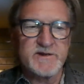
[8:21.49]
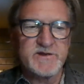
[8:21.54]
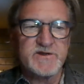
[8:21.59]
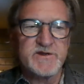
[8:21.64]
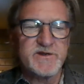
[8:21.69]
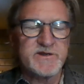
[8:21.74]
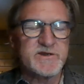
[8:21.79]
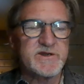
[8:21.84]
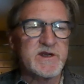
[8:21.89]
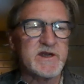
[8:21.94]

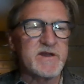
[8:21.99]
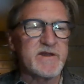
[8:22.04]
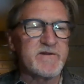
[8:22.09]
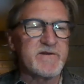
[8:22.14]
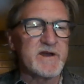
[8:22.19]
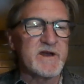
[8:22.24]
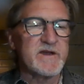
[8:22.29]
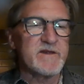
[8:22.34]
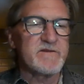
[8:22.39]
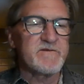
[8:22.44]
Let's just say
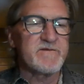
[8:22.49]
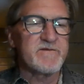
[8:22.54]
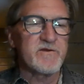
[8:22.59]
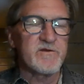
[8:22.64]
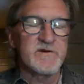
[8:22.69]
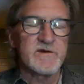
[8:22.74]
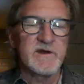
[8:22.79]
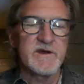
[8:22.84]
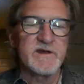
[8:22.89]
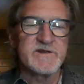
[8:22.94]
that
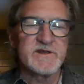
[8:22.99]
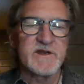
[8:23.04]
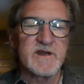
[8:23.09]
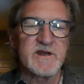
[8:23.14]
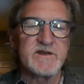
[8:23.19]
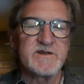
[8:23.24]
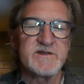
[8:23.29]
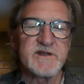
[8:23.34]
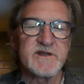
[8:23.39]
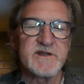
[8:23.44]
as
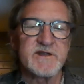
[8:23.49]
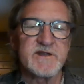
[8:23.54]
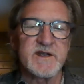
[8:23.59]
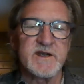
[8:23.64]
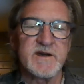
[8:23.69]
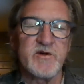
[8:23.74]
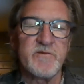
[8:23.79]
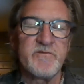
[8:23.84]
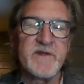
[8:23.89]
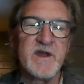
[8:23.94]
an
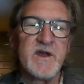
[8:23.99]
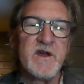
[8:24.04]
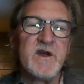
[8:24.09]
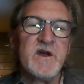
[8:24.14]
example.